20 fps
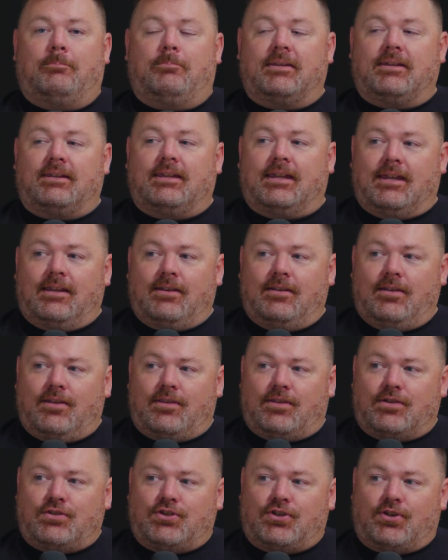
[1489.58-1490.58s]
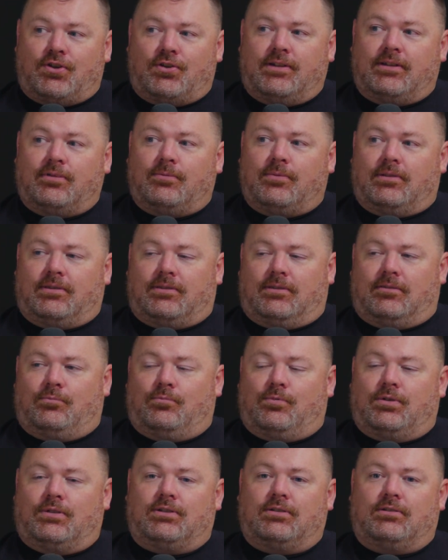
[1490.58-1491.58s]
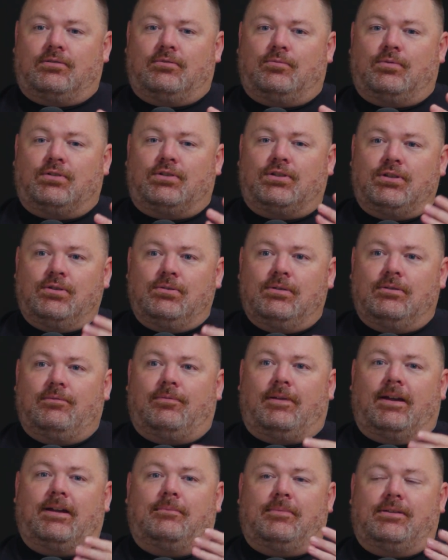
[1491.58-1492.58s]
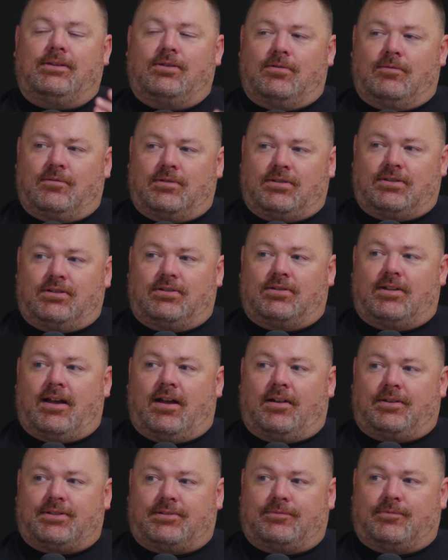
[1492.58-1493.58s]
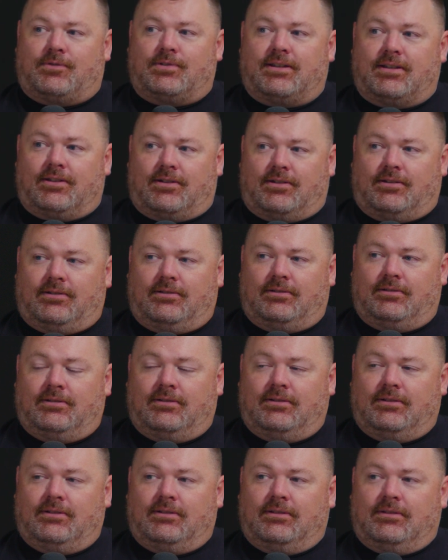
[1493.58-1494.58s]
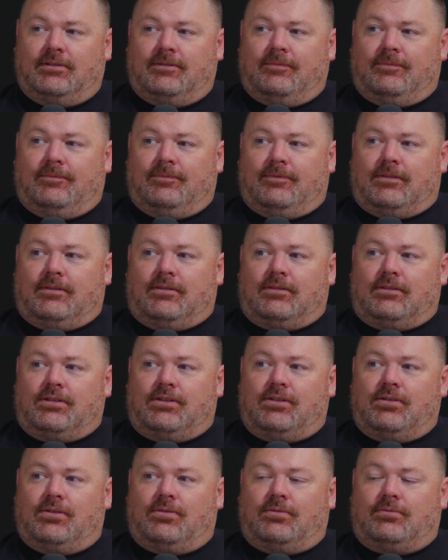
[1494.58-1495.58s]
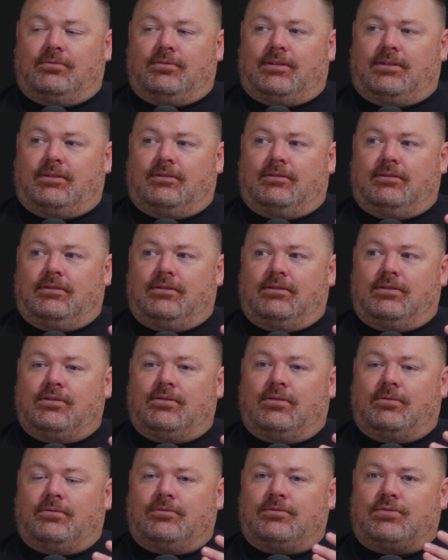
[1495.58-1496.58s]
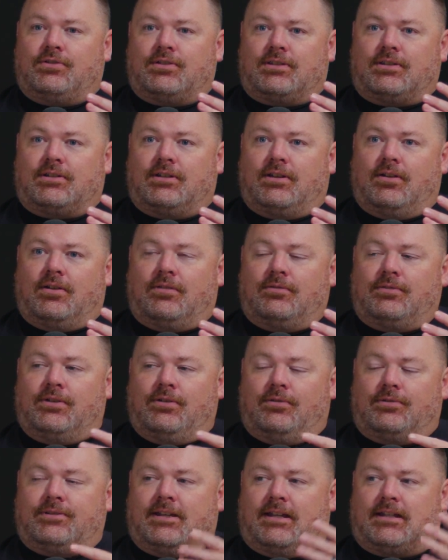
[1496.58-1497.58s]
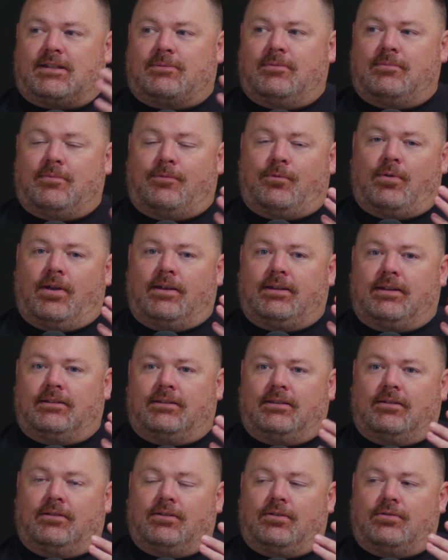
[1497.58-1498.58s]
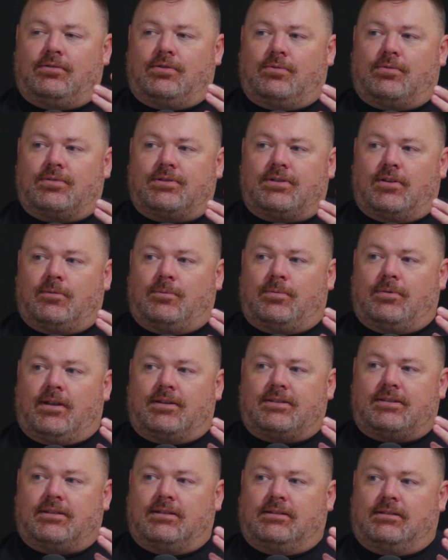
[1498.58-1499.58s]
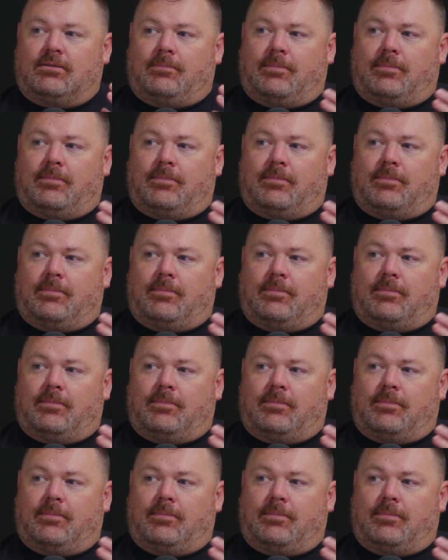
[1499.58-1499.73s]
Begin the journey with them. When you invite me over to your house for dinner, you don't just go, you don't text me before I get there and go, doors open, I'll see you in the